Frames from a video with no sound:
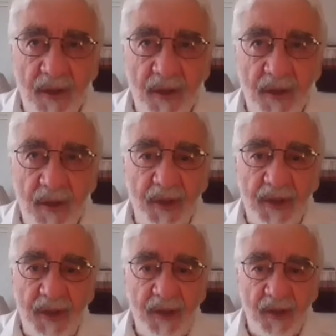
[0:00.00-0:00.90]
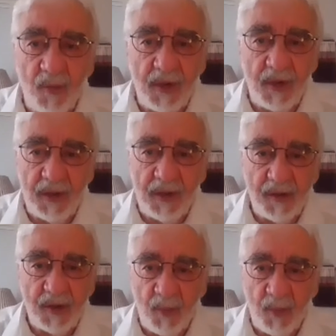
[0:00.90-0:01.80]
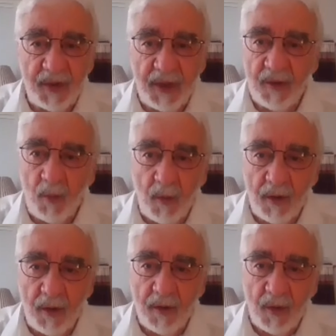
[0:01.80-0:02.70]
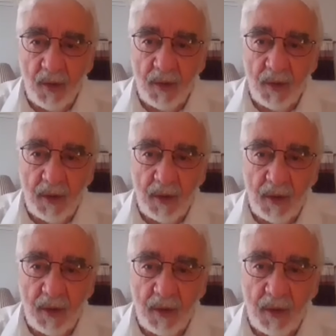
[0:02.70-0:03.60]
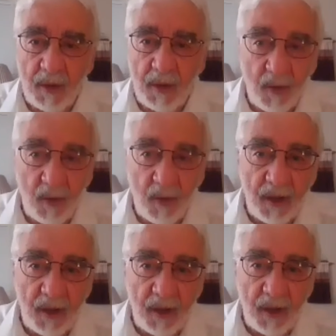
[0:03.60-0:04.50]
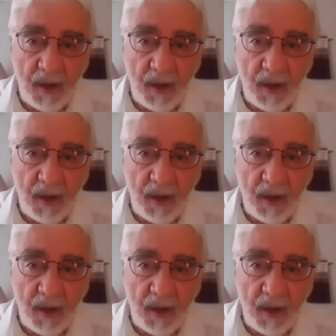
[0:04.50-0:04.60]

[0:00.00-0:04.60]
capabilities and willingness to protect water access and quality.